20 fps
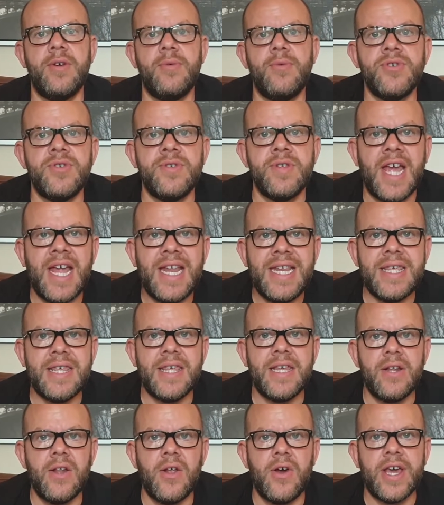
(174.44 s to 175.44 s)
there wasn't
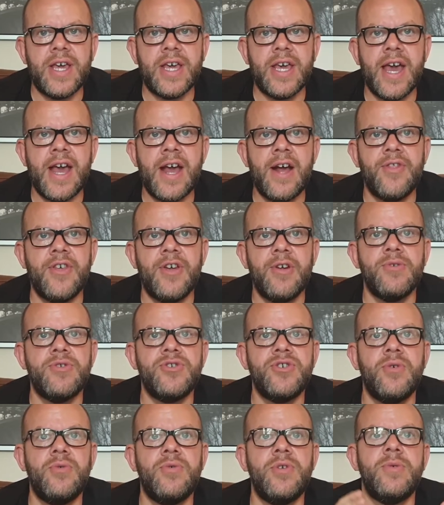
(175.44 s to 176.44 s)
anything like it out there
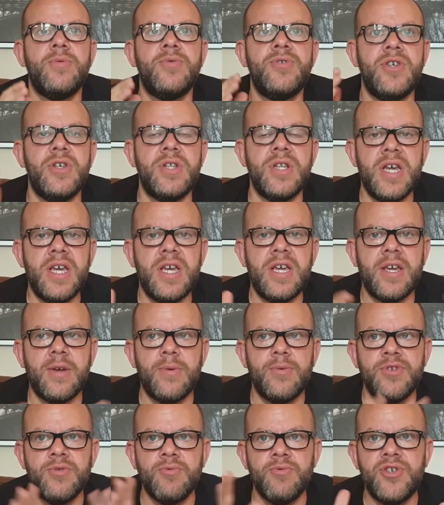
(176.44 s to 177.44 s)
at all. It was unique, it
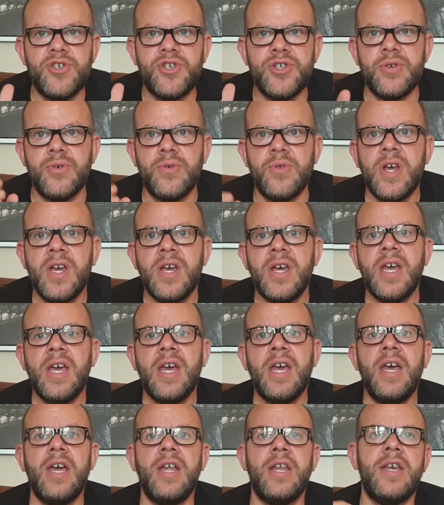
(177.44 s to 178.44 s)
was original,
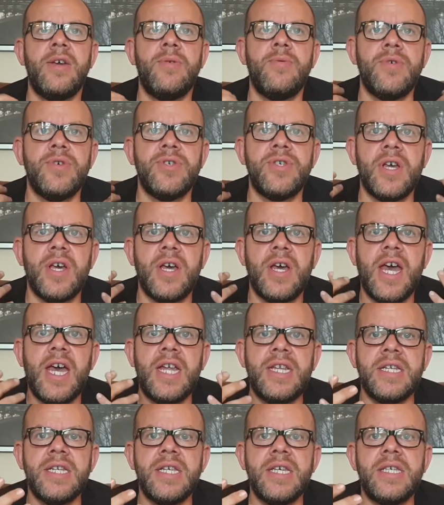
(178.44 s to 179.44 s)
and it was
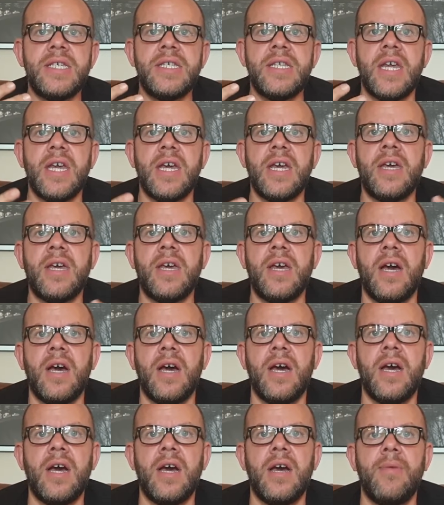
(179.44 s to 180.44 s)
hedonistic.
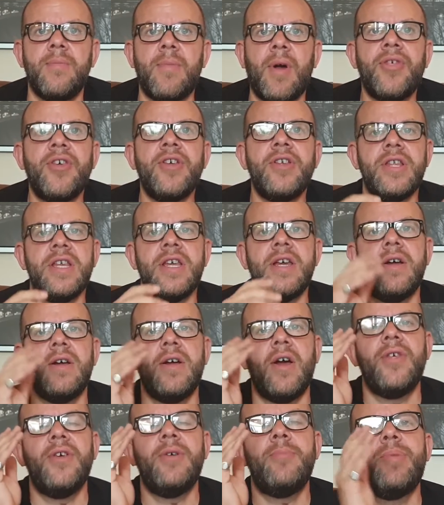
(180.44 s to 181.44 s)
I
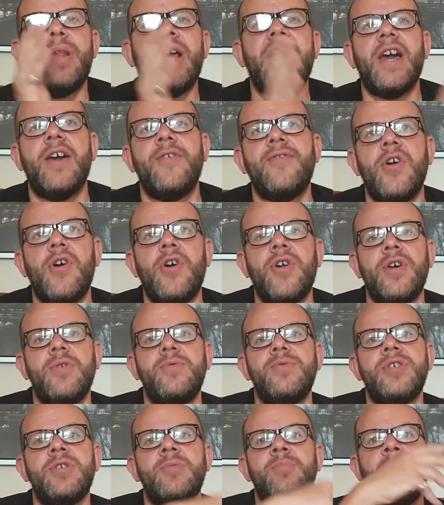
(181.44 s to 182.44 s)
think Black Afghano
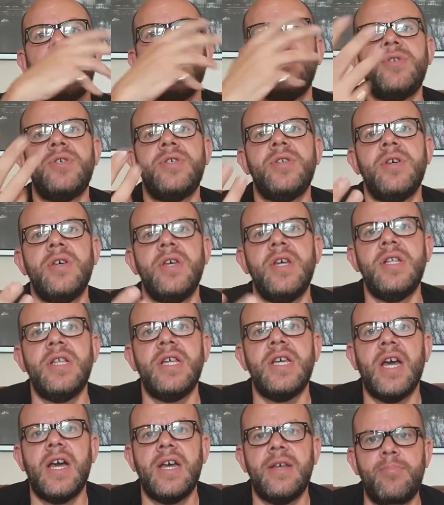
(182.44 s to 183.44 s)
was supposed to
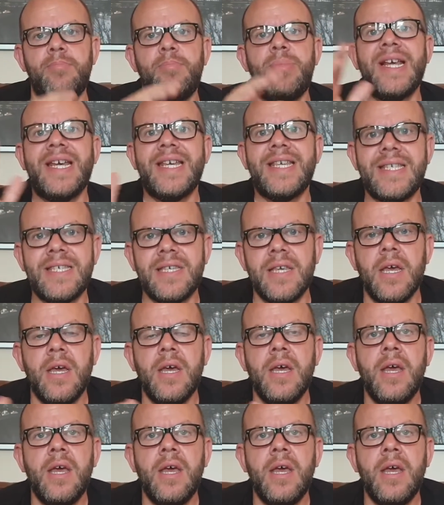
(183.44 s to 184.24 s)
indicate bliss.